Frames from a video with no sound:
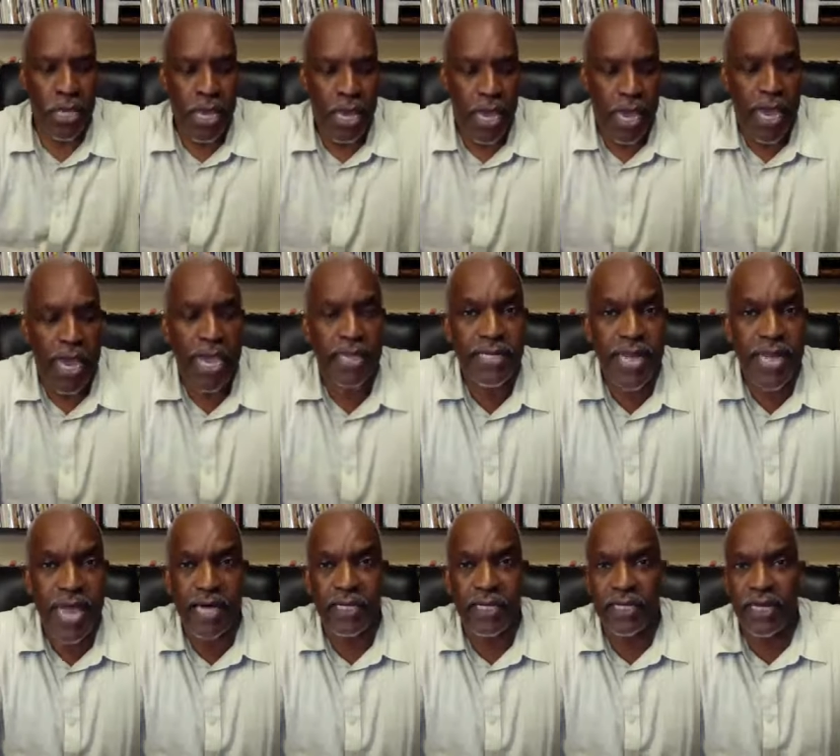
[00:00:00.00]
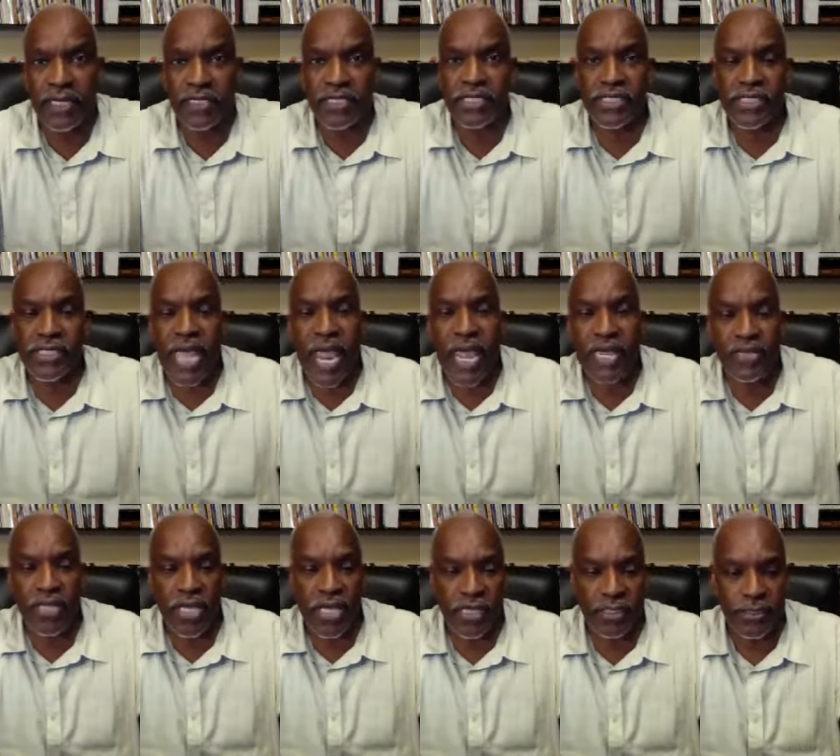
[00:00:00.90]
And now
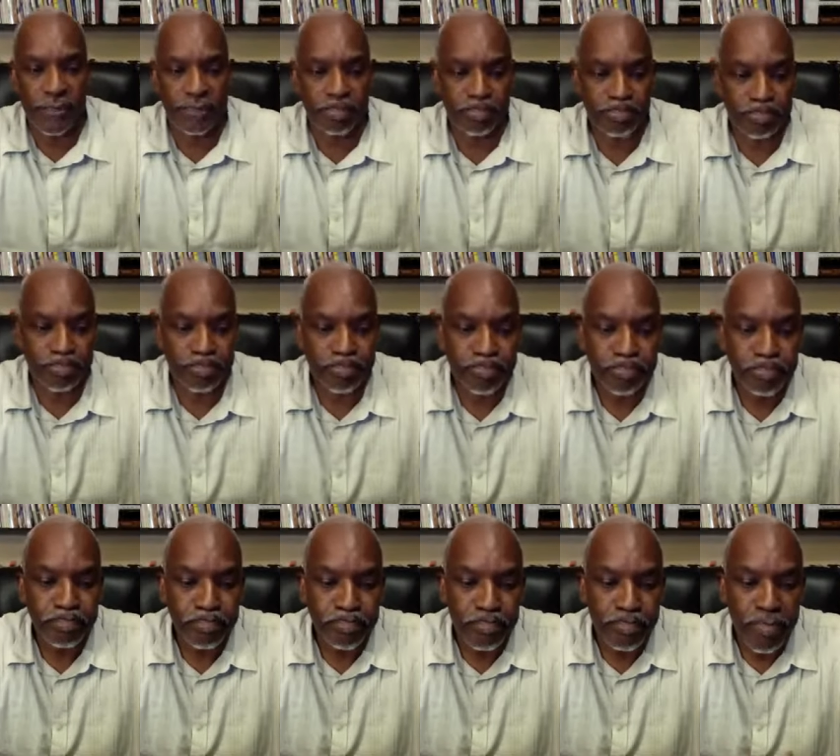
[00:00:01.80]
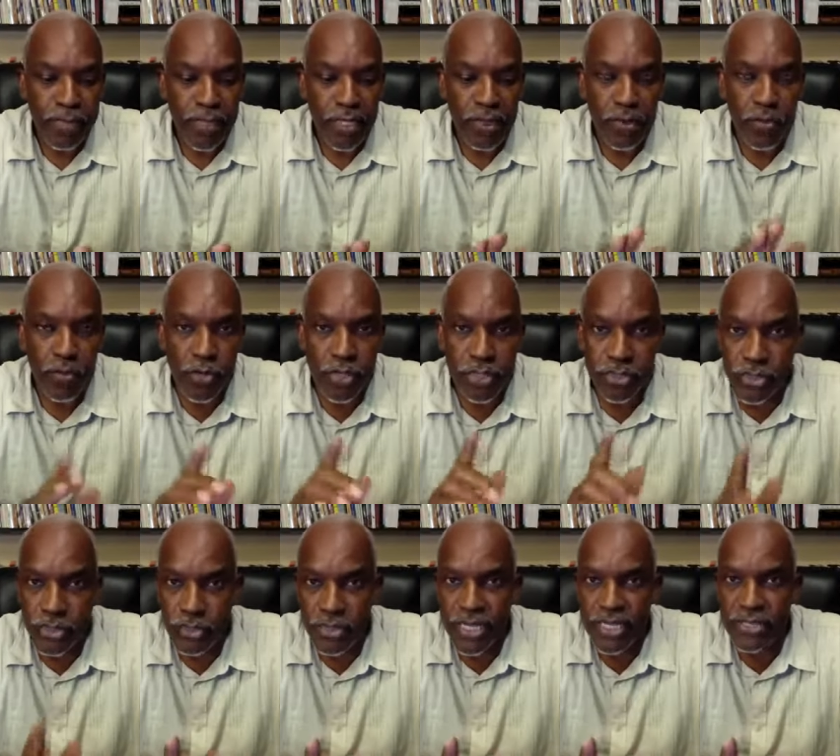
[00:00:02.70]
understand this. We're
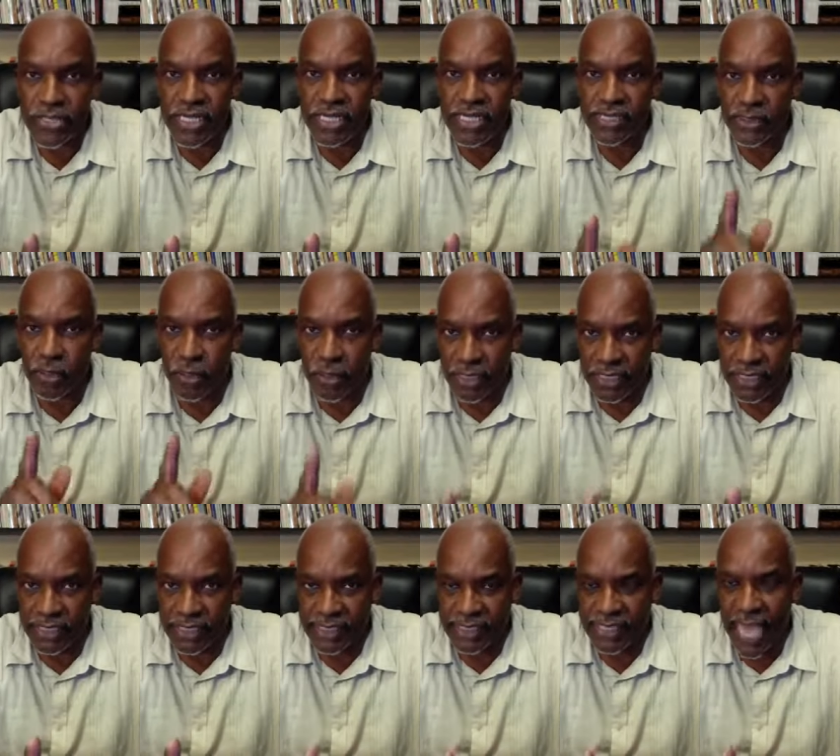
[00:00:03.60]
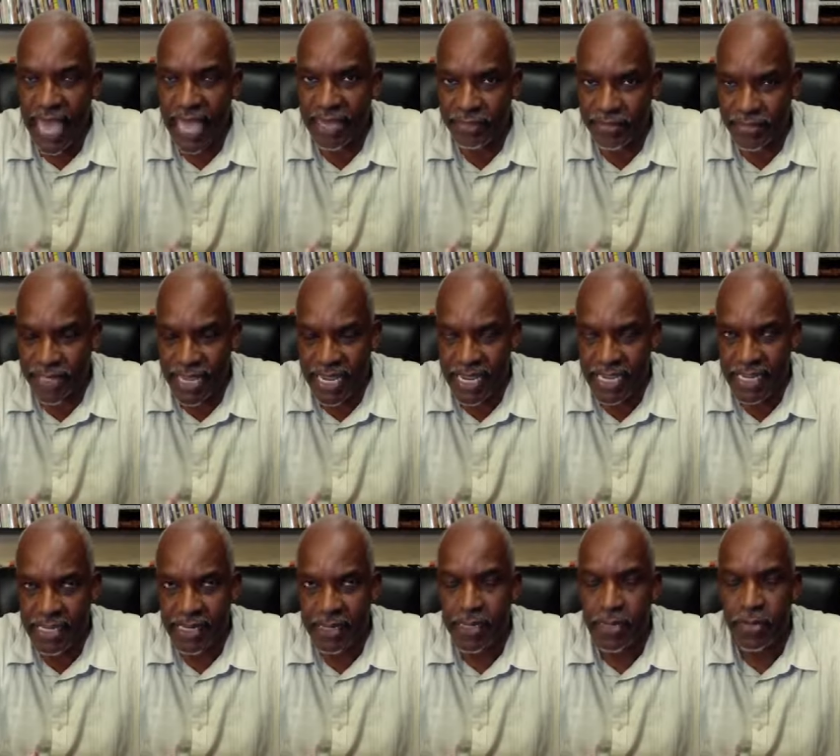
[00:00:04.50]
doing this on a Saturday.
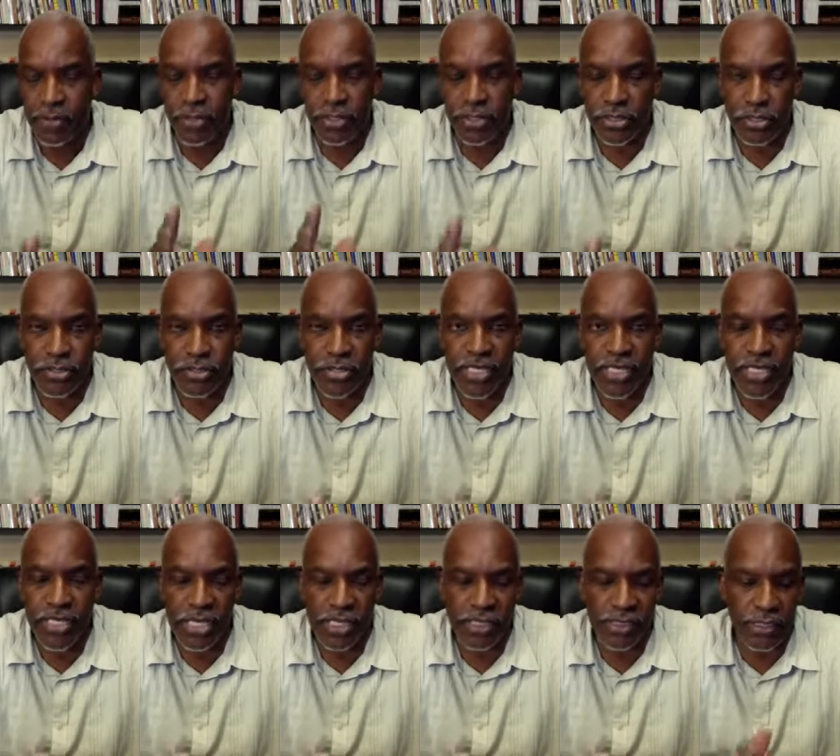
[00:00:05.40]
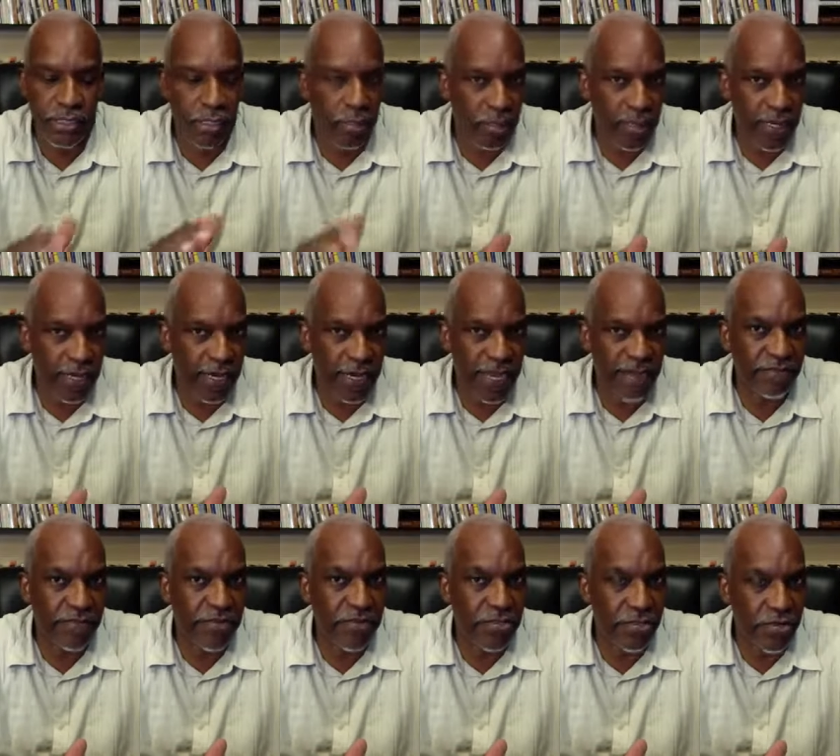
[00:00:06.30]
We're doing this
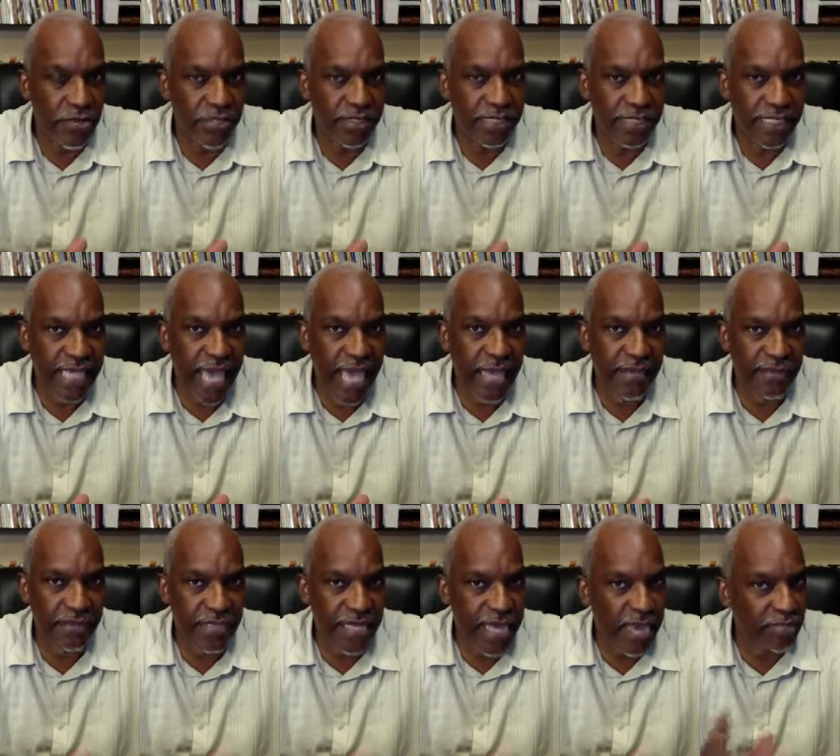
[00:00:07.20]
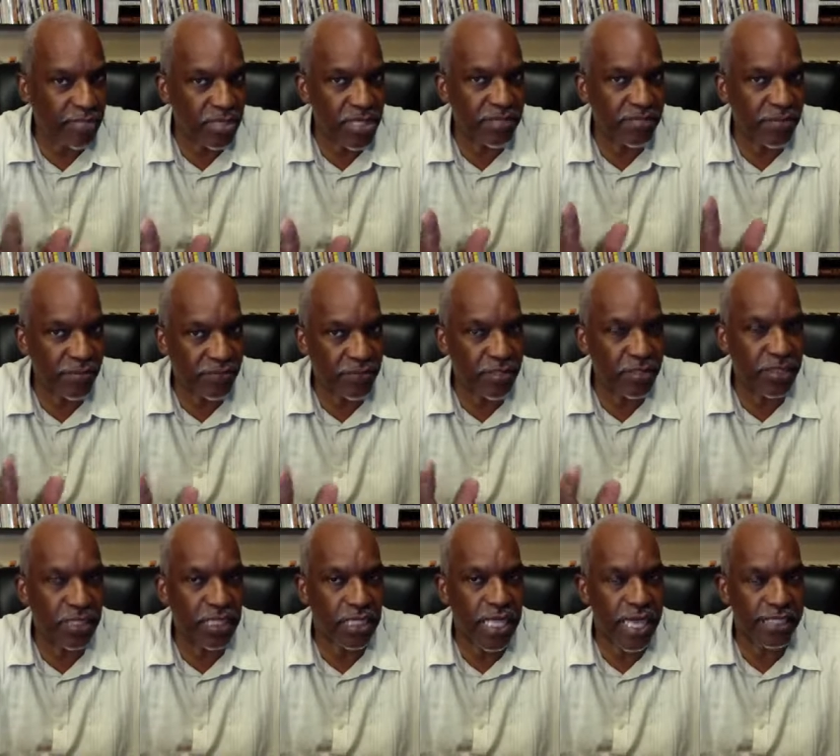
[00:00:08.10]
every third Saturday. I believe the
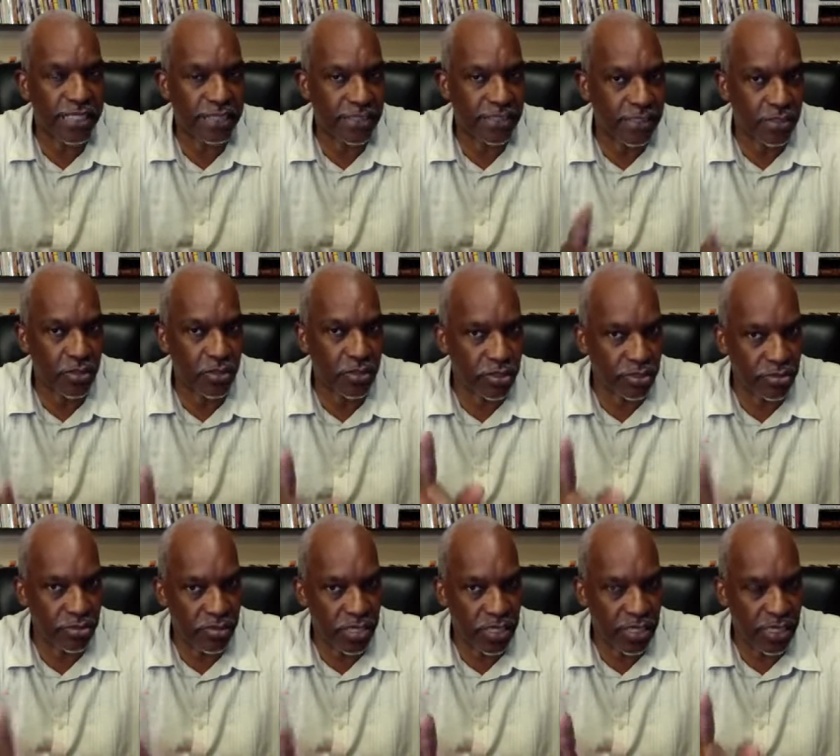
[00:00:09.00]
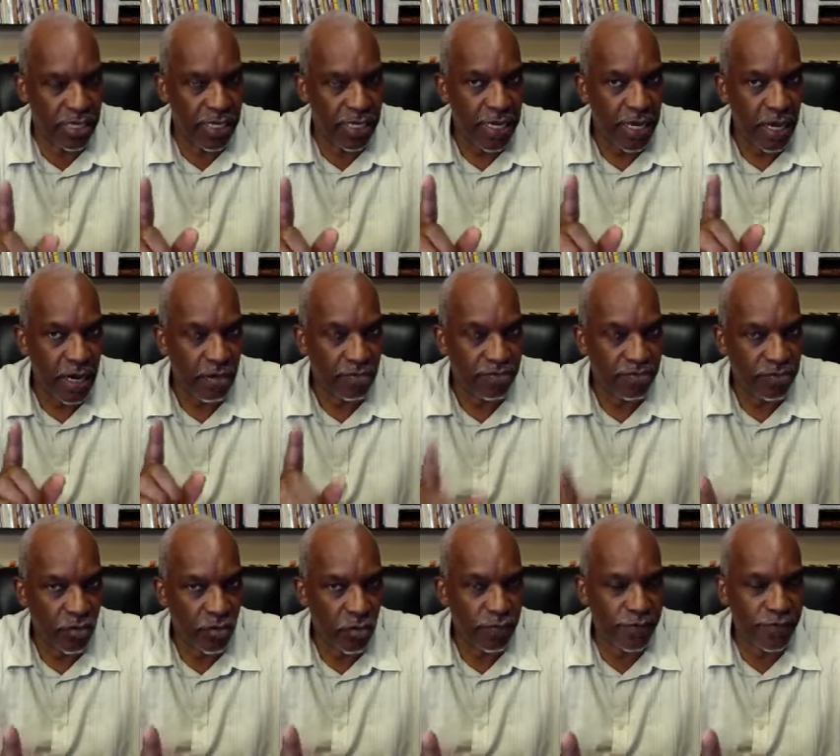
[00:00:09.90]
first class is going to be a
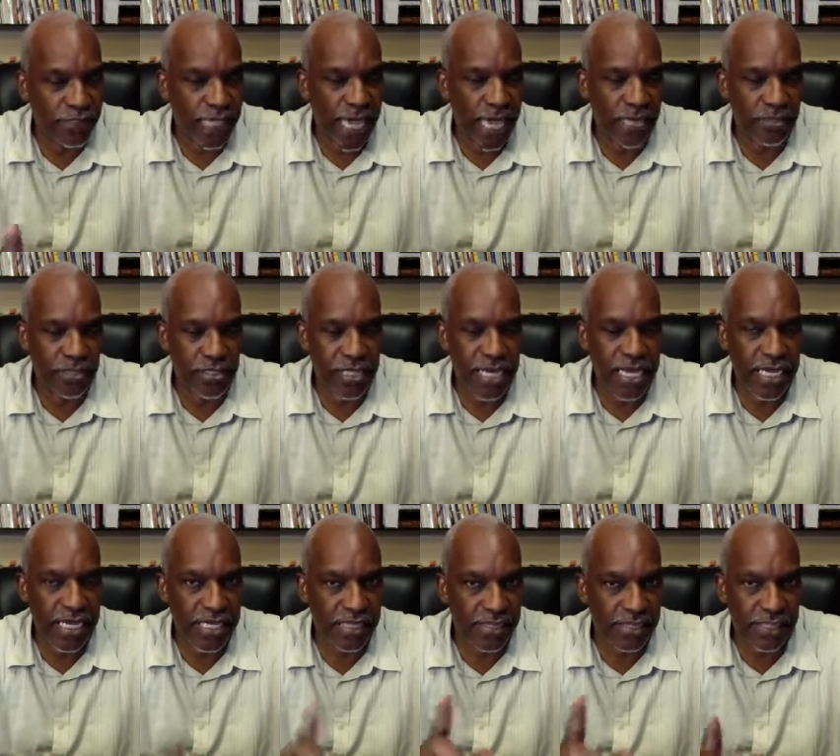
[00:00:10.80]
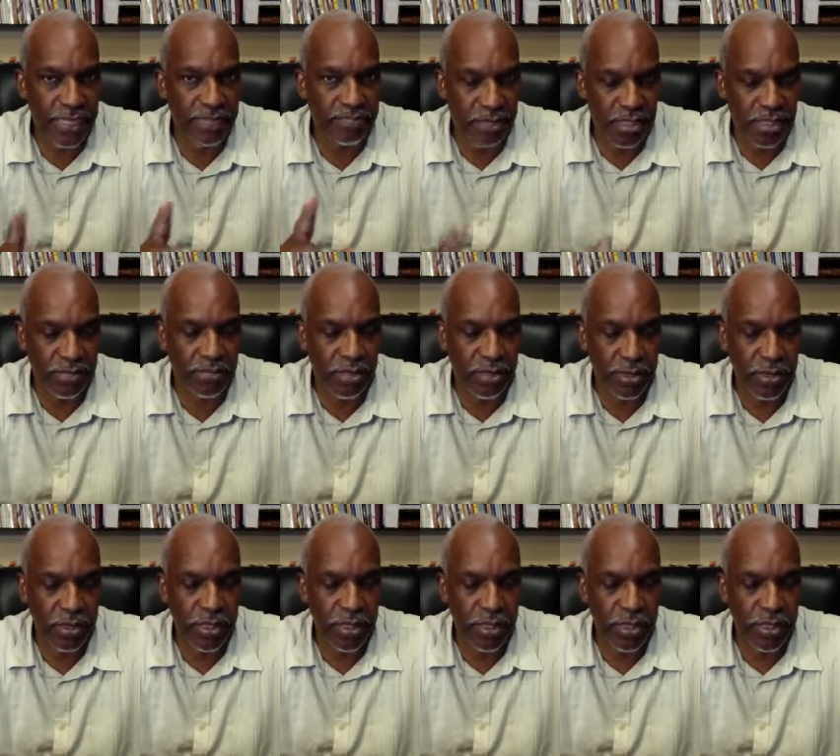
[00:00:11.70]
fourth Saturday in September,